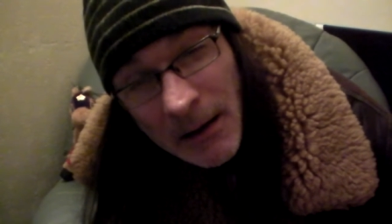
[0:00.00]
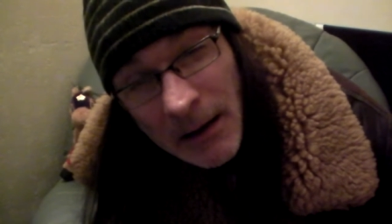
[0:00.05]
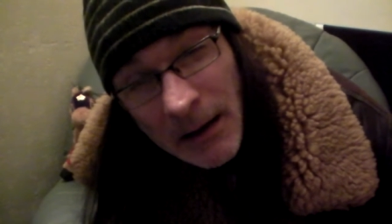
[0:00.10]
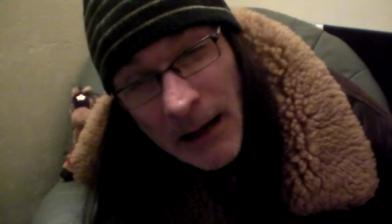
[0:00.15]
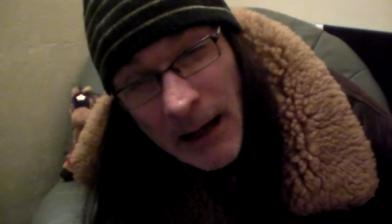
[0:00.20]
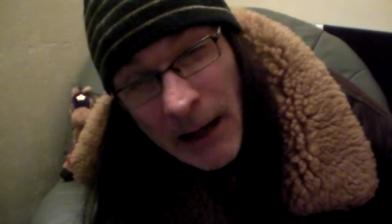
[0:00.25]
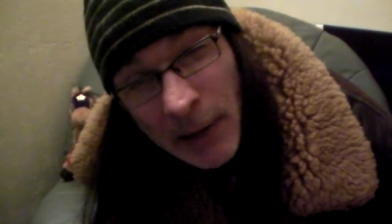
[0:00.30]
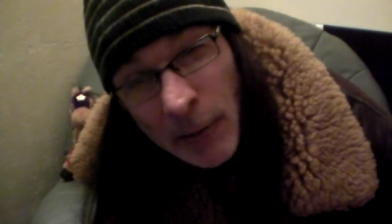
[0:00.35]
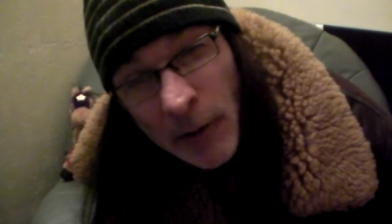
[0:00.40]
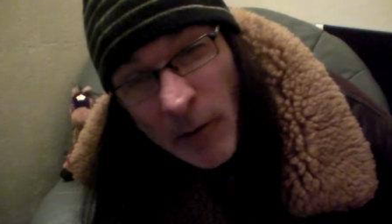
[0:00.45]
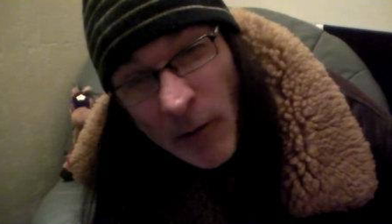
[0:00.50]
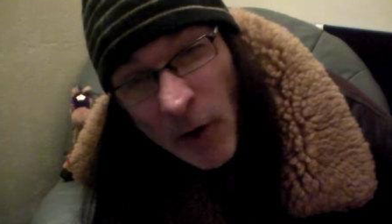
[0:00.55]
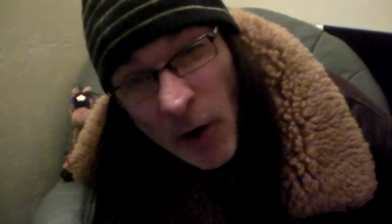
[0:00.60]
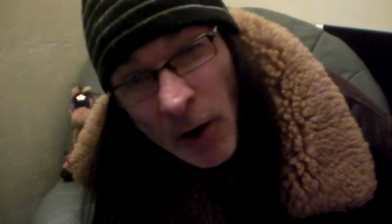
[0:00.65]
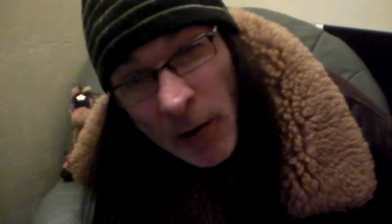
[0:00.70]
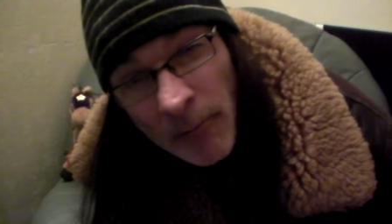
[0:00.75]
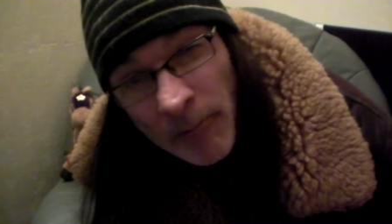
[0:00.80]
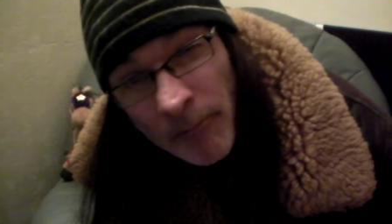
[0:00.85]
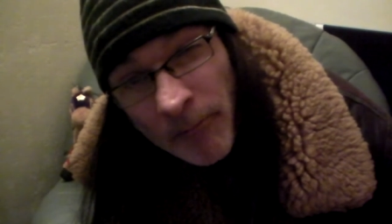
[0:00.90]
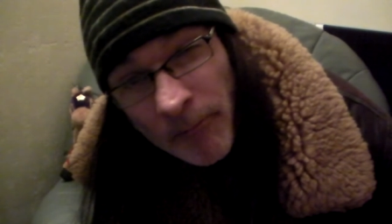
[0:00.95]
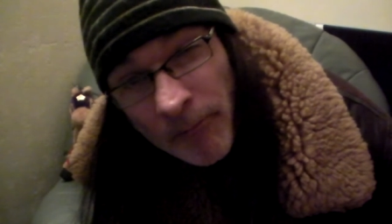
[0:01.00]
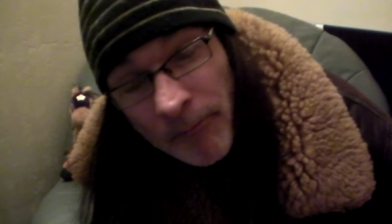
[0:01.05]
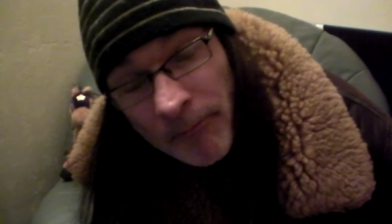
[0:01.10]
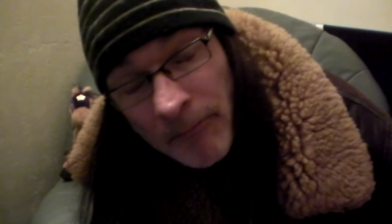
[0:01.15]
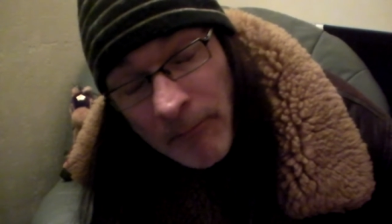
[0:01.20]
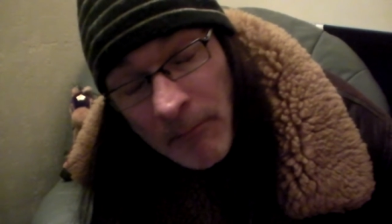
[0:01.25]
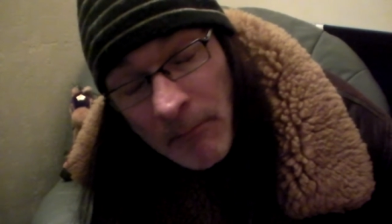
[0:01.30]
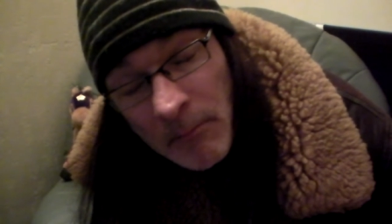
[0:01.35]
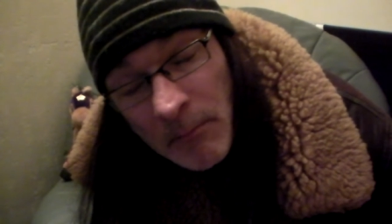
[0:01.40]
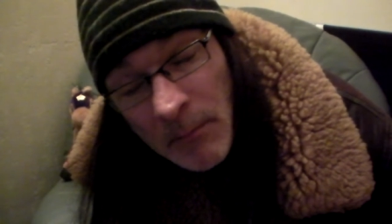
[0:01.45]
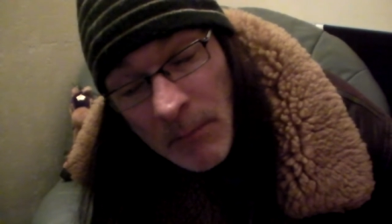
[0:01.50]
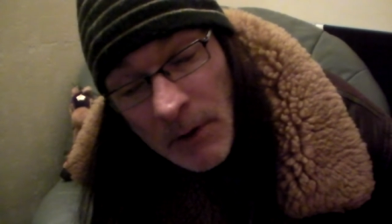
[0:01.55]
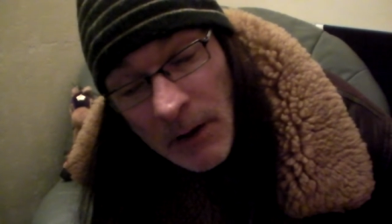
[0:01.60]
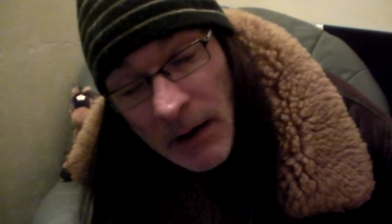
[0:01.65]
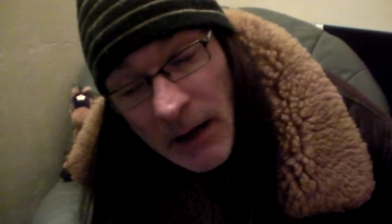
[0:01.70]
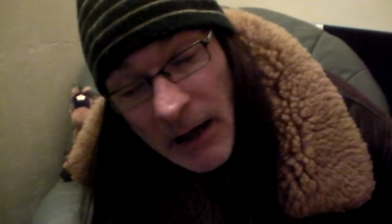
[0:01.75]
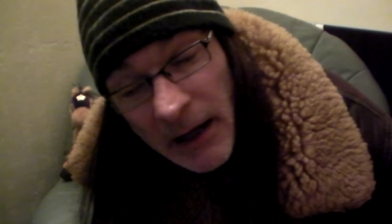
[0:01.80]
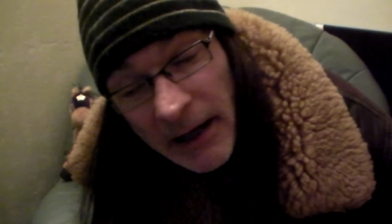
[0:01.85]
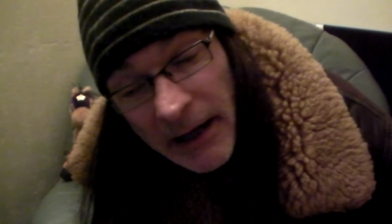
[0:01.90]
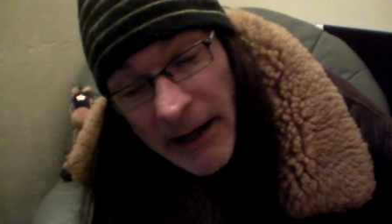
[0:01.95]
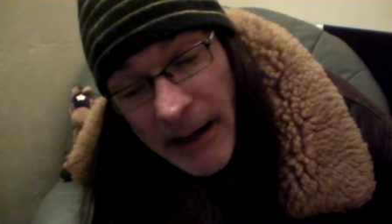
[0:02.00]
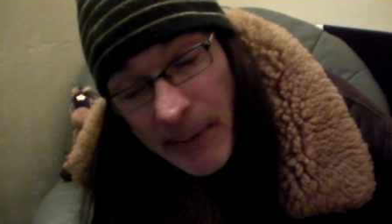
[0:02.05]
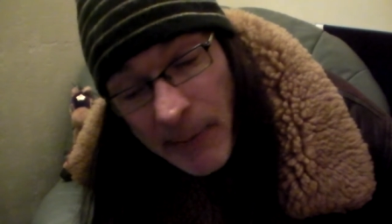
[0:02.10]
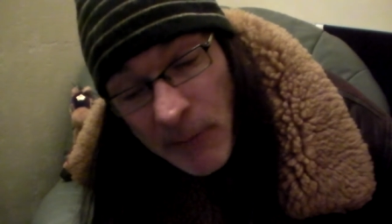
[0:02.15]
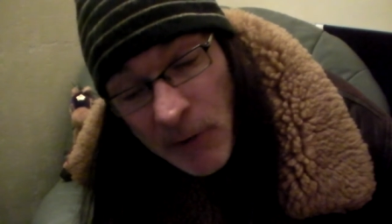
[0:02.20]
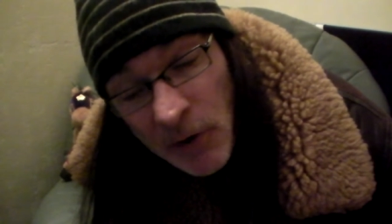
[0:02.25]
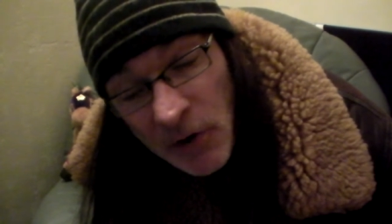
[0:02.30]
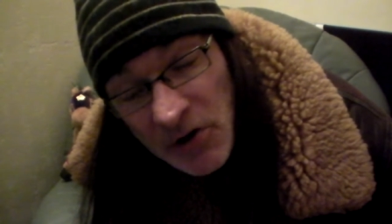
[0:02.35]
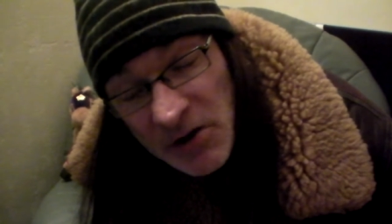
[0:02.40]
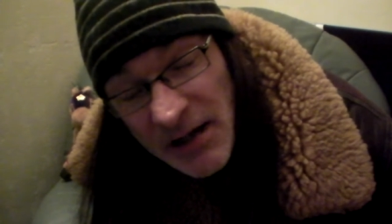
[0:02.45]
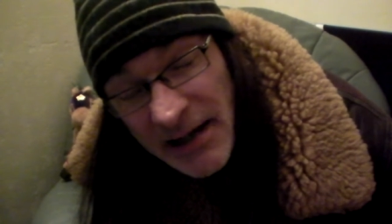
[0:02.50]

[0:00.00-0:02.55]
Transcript: However, I am not